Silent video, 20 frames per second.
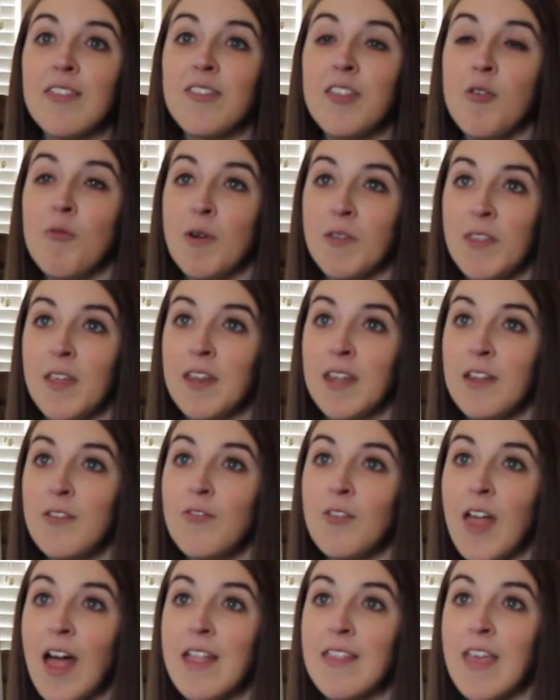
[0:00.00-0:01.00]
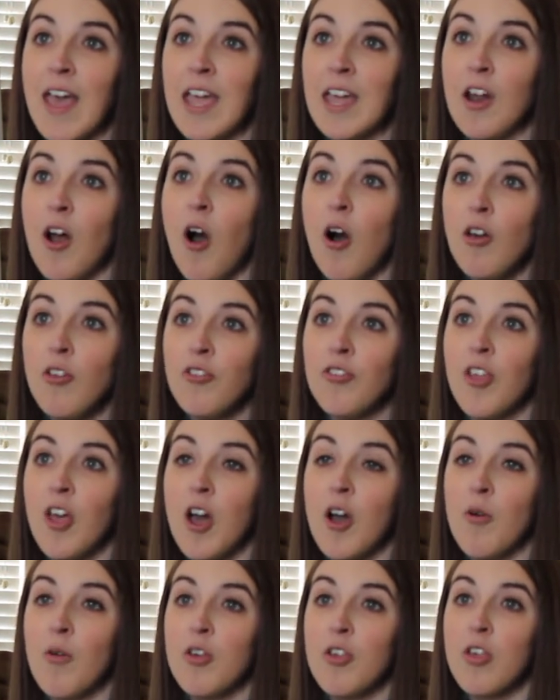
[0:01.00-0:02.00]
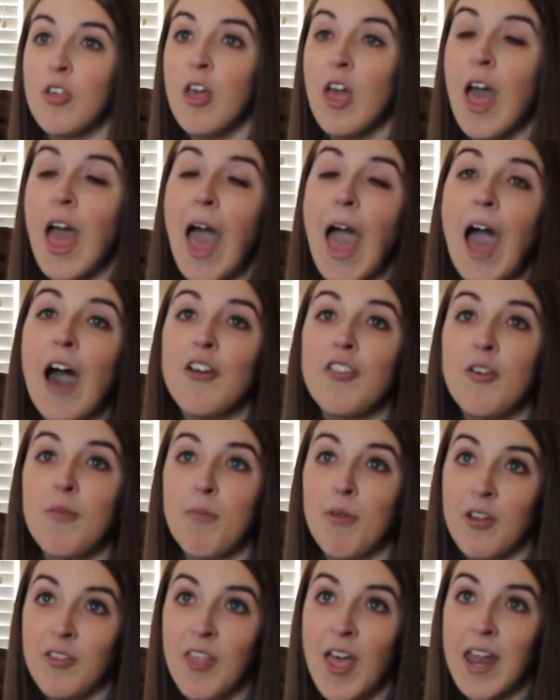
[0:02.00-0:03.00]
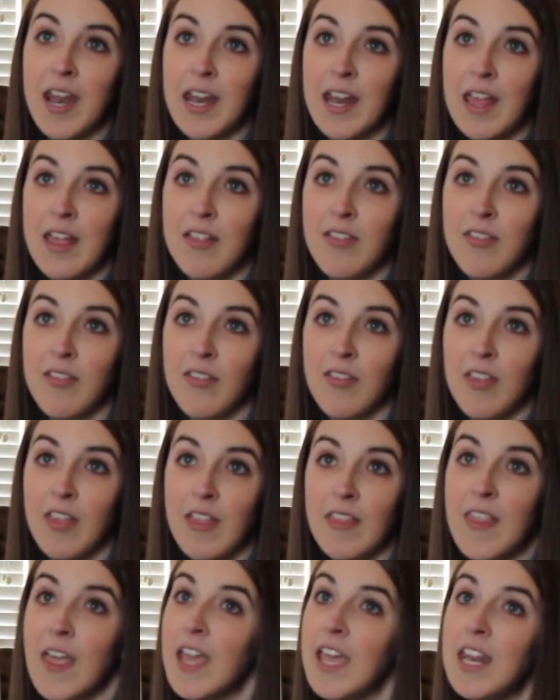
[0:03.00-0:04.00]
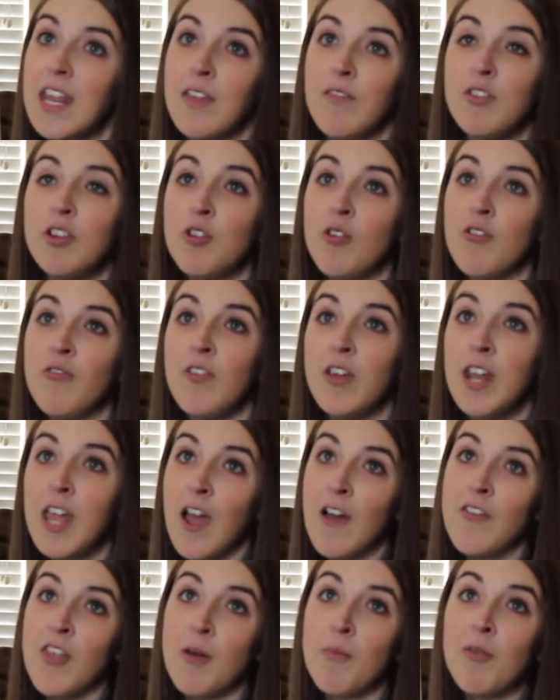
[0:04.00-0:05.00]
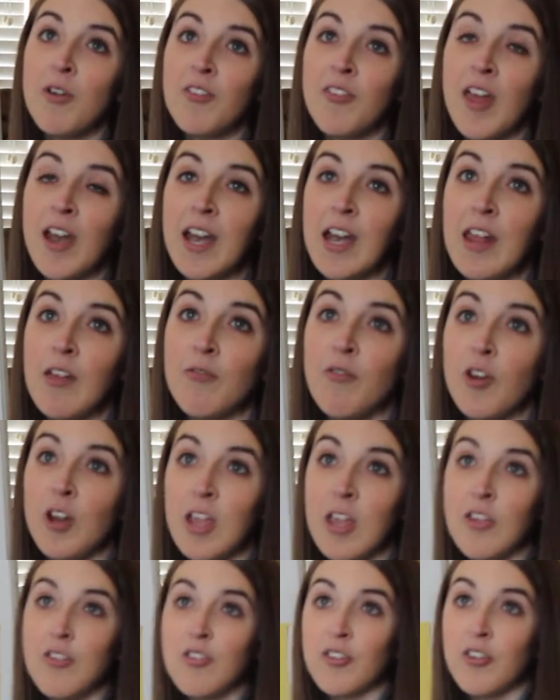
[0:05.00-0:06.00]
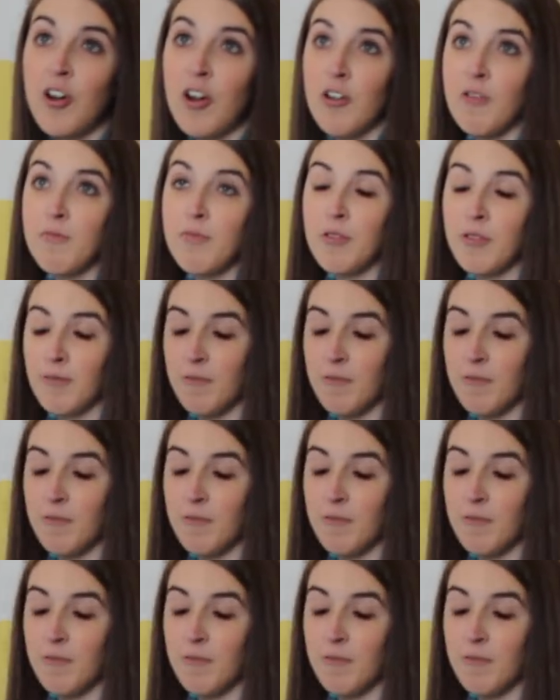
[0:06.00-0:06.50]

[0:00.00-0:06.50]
see what they did for that day and also how they presented it. They can even do a video of them presenting it for each group.